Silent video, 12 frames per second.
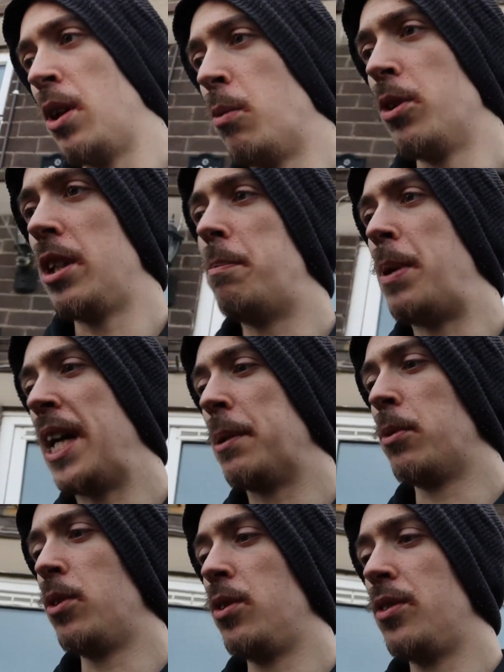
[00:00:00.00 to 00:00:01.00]
and one of them
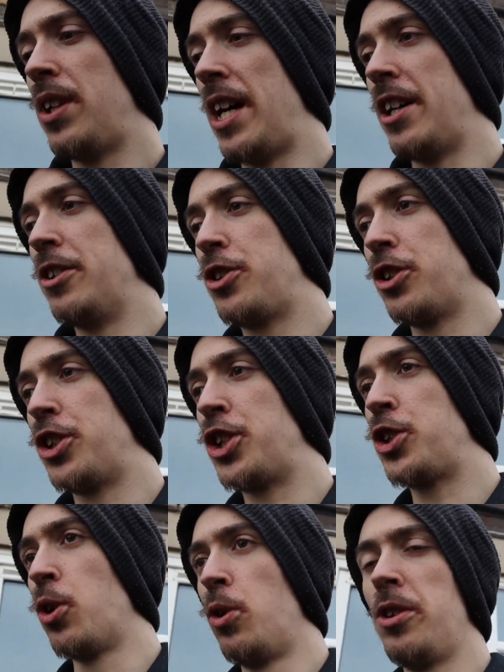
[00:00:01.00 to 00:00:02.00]
people that just
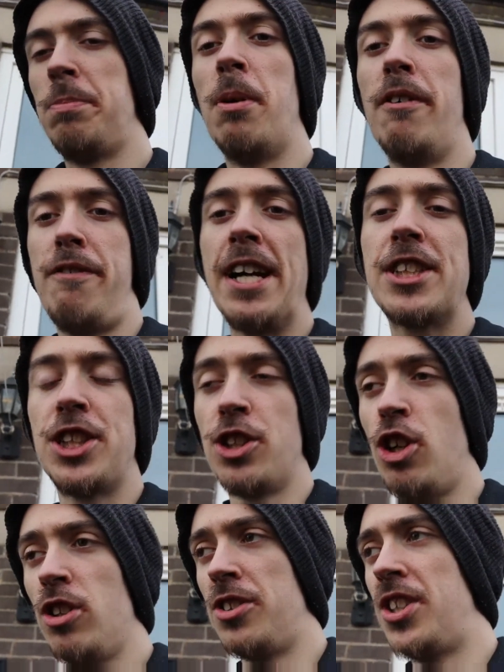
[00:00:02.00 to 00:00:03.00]
shows perfection
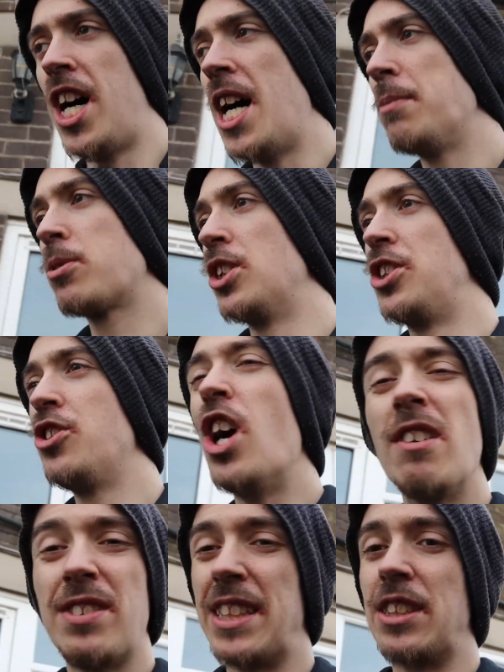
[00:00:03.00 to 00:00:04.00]
all the time, because
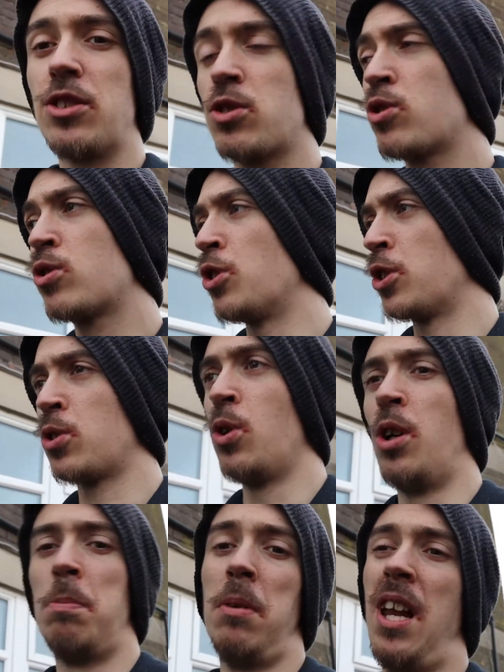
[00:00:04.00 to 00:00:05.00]
not everything's going to
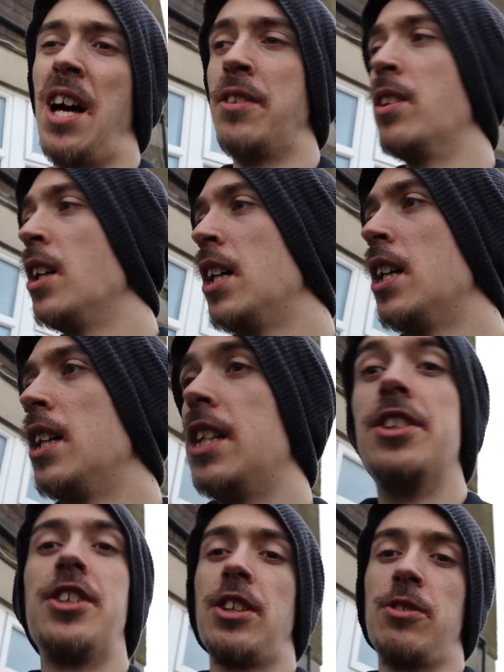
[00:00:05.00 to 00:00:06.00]
go to plan,
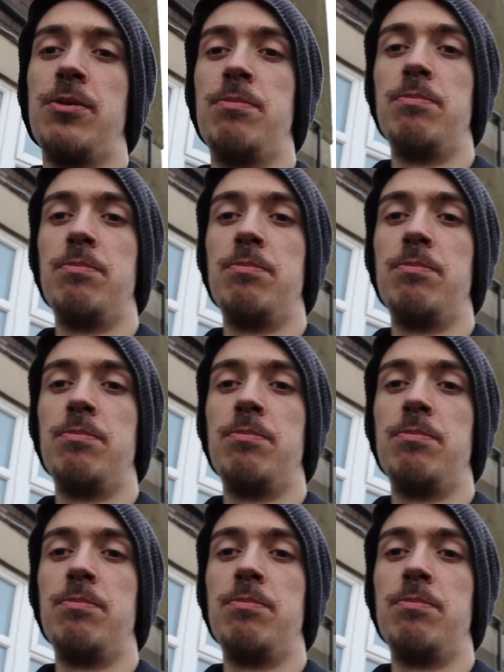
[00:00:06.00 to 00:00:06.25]
as you can